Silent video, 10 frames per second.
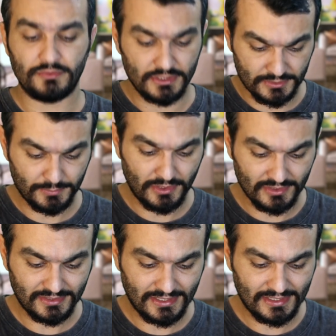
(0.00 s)
these
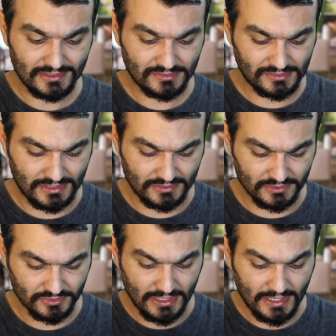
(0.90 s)
podcasts and
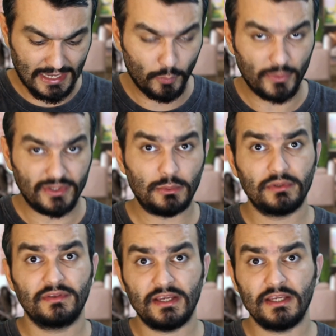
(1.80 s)
start and
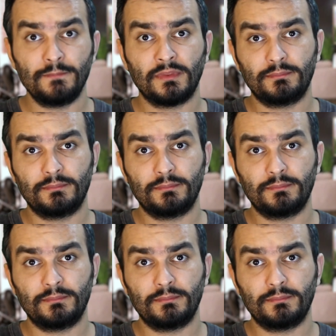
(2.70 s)
whenever they